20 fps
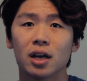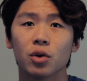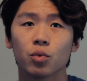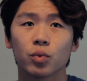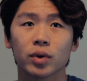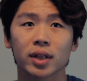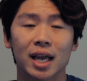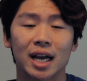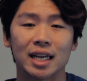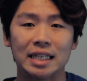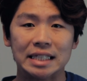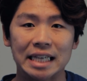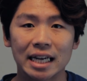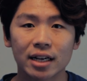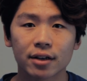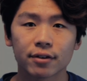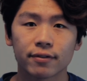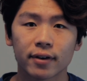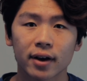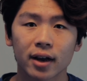really
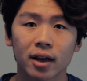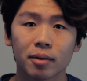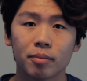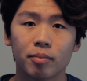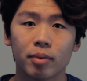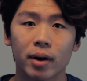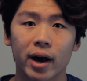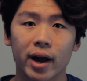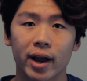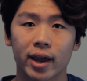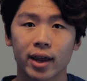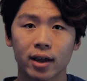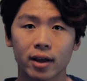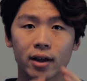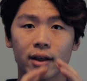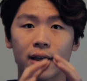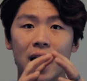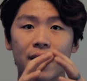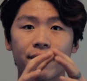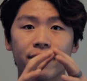identified by
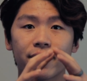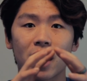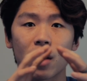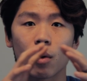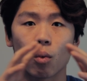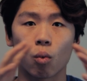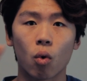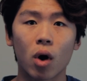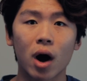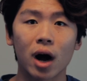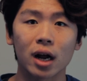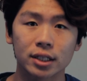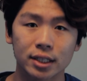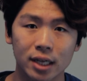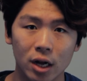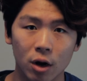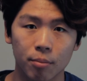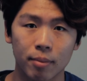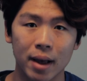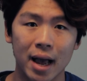having that washed
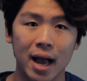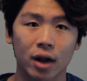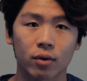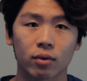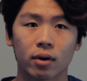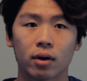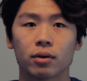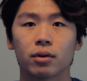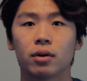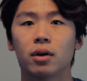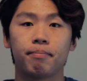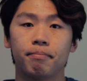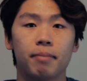out background.